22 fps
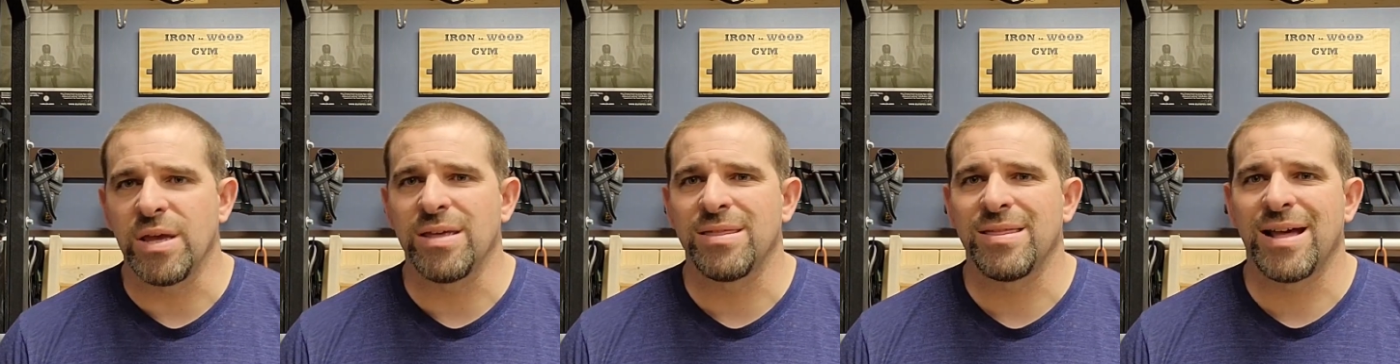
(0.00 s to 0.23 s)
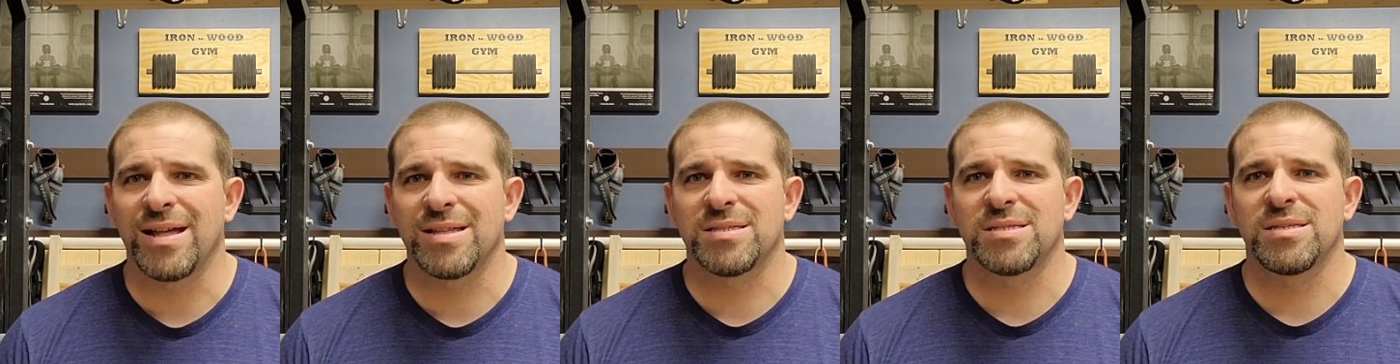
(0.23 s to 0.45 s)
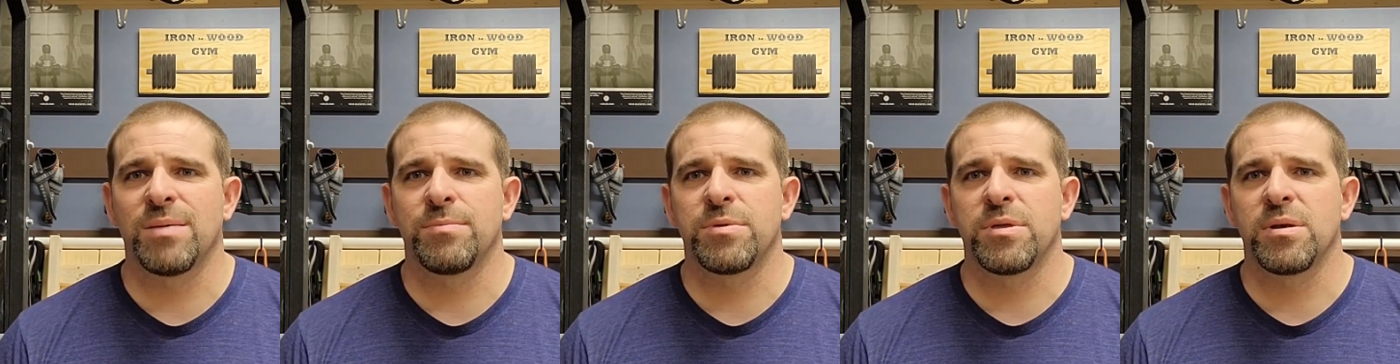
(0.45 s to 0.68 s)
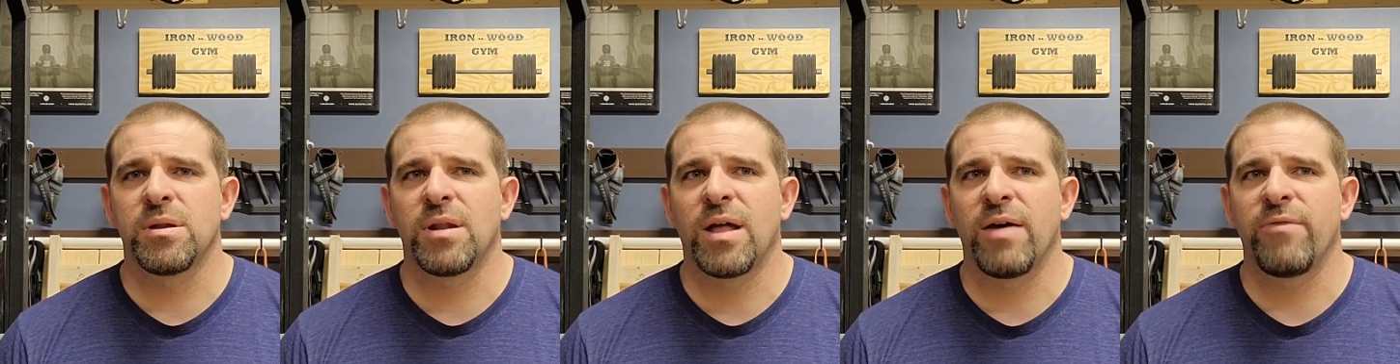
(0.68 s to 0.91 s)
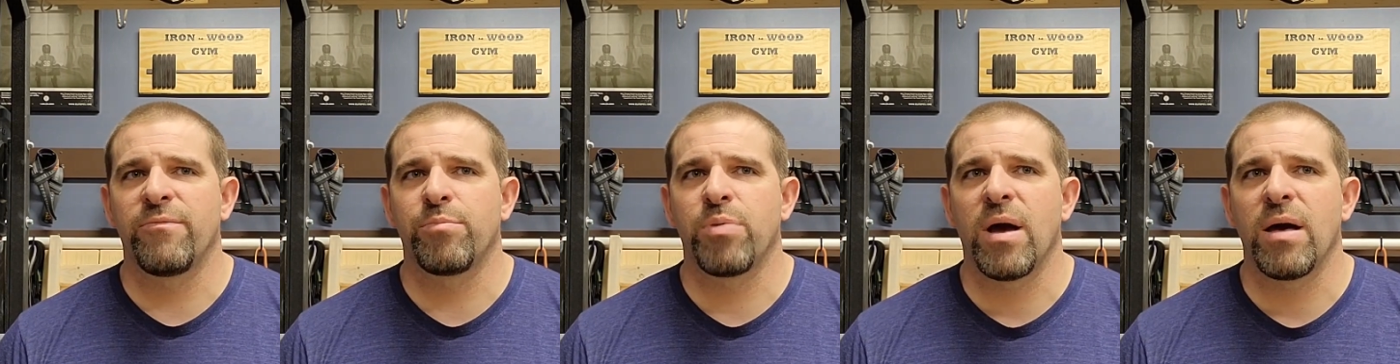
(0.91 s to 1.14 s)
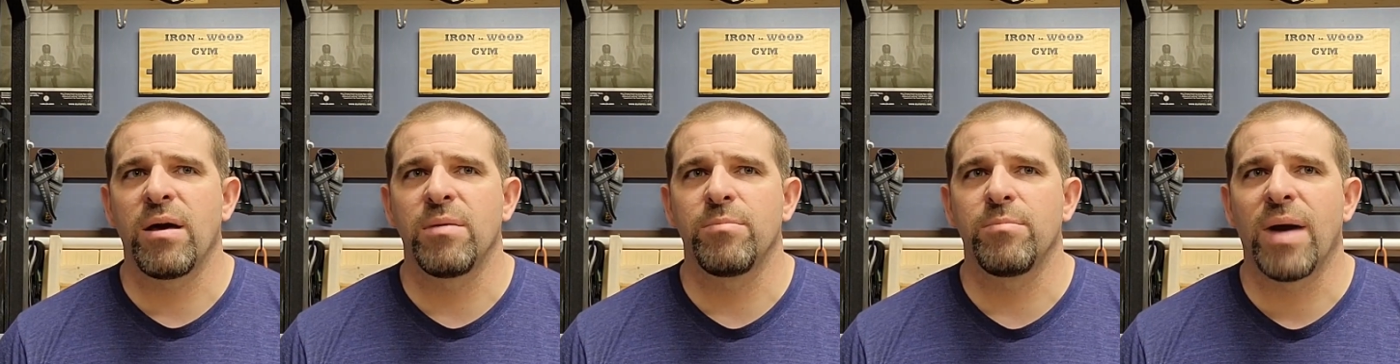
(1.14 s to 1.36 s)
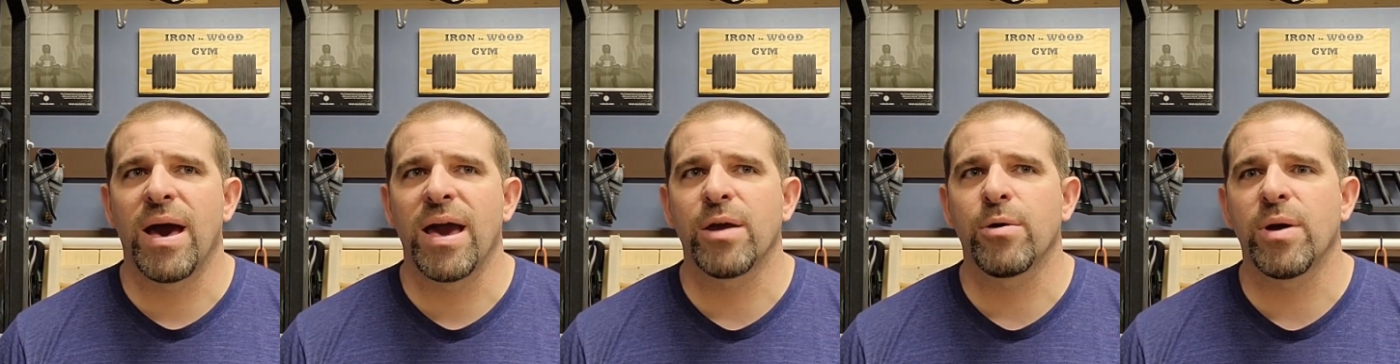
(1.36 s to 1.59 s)
And that's something I've probably
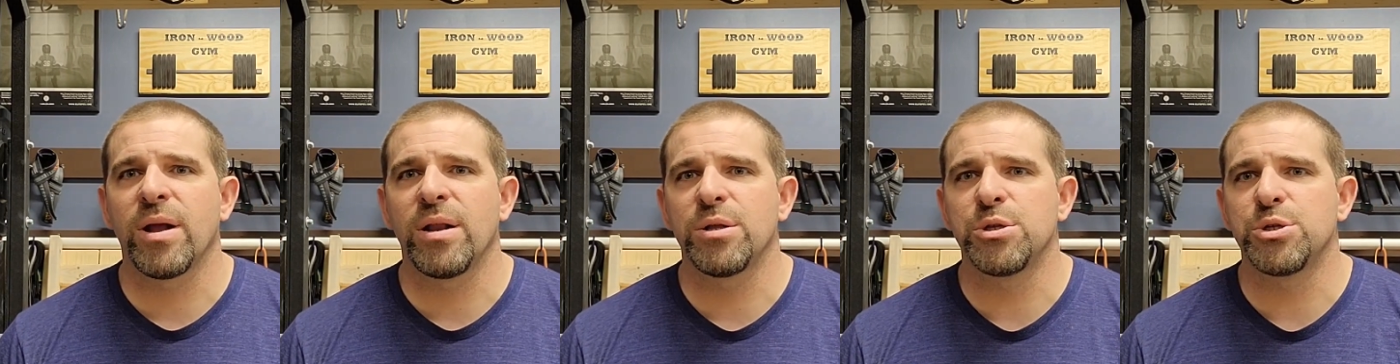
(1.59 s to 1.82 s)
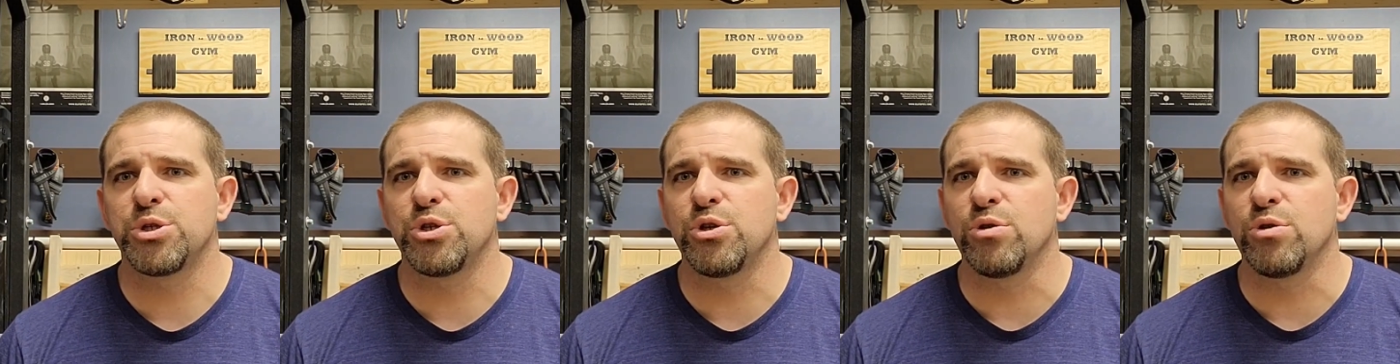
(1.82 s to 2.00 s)
migrated